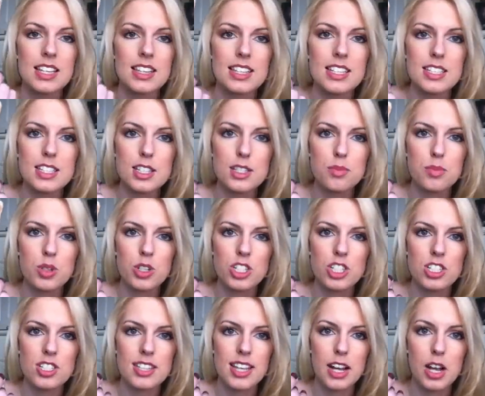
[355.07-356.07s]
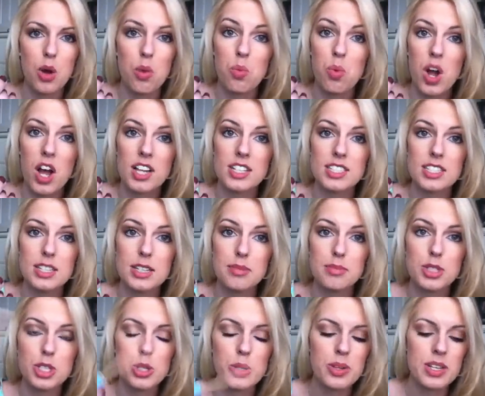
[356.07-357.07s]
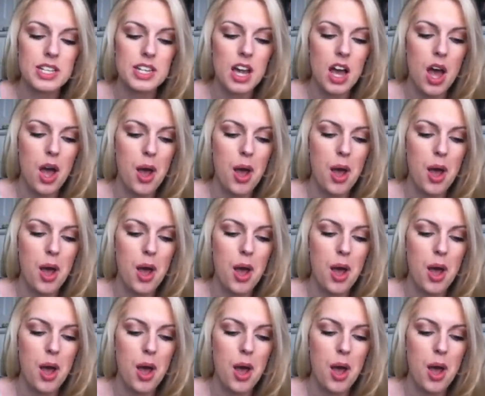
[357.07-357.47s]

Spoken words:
This is more just like a wand tip to it.